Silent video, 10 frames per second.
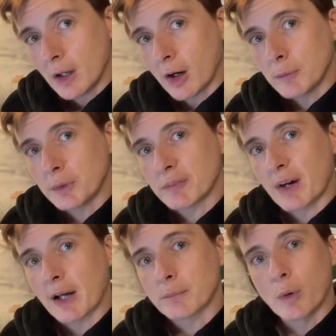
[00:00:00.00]
I would have
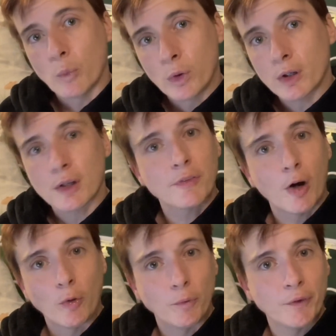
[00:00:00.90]
had more work the
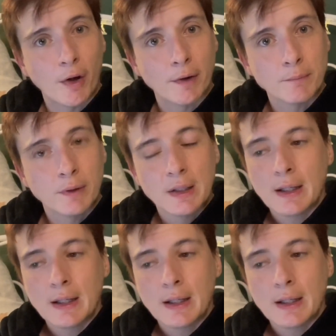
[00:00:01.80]
whole time.